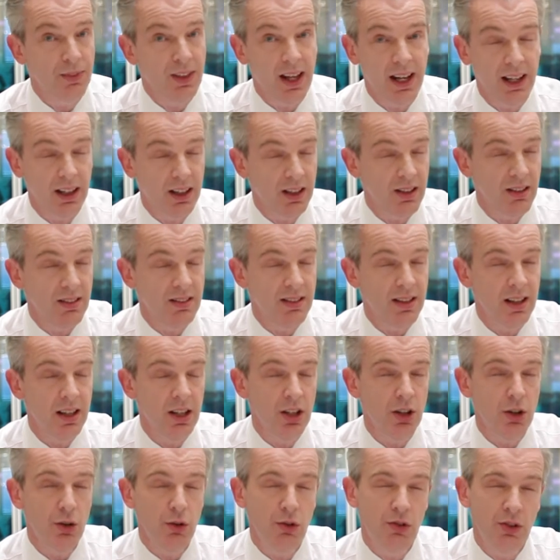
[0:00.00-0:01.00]
That
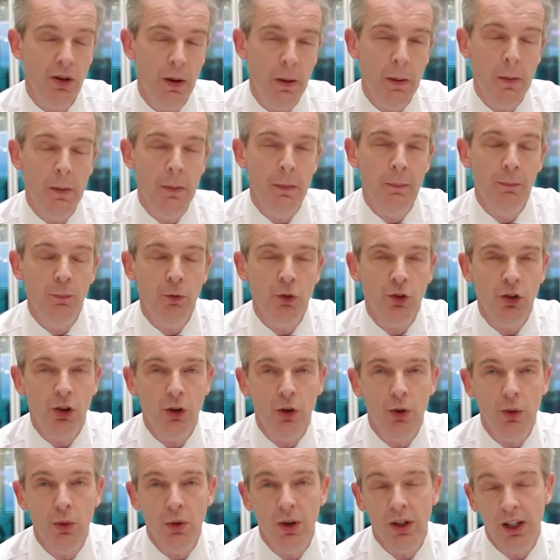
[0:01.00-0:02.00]
continues
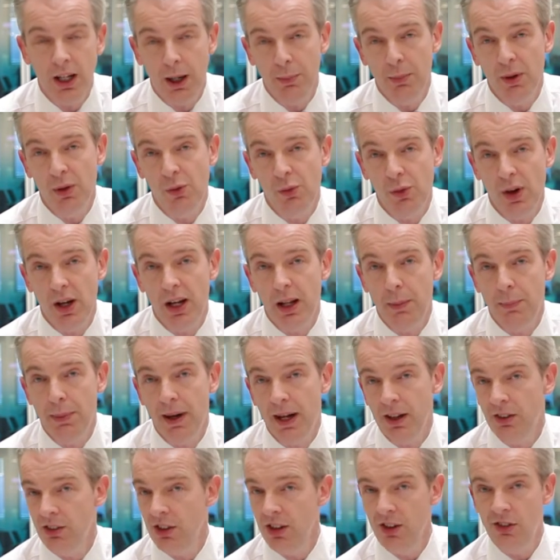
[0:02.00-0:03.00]
to come in fairly
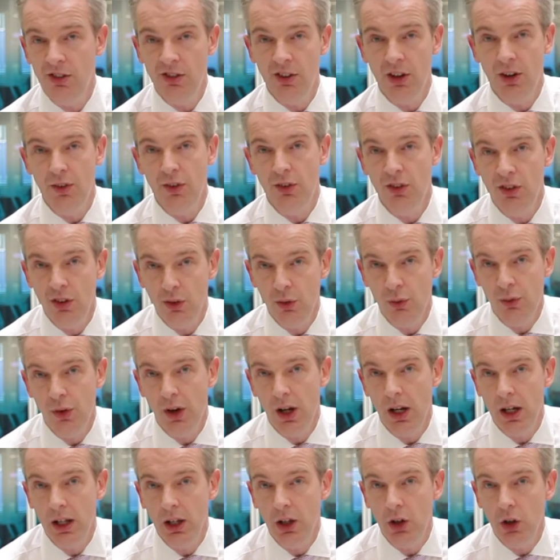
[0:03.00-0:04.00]
patchy, services
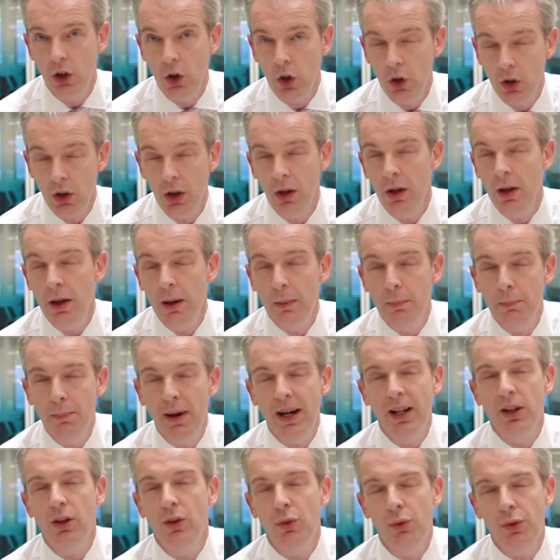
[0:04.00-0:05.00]
fairly good,
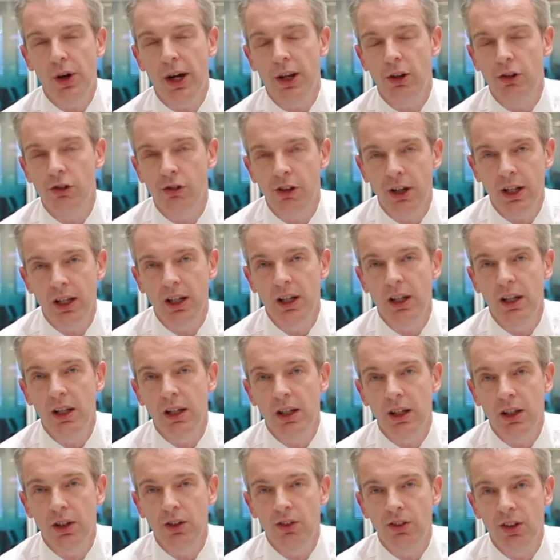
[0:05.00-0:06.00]
manufacturing
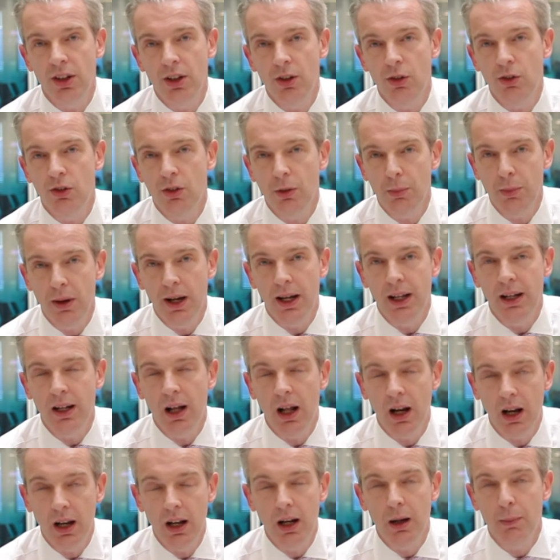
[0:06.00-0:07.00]
continues to remain
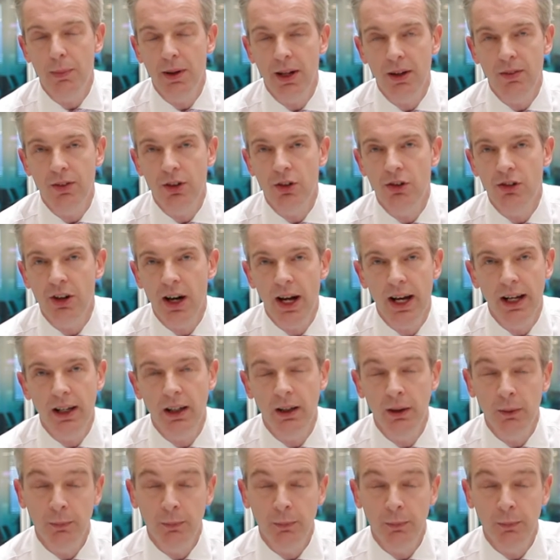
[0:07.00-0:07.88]
a little bit of a drag.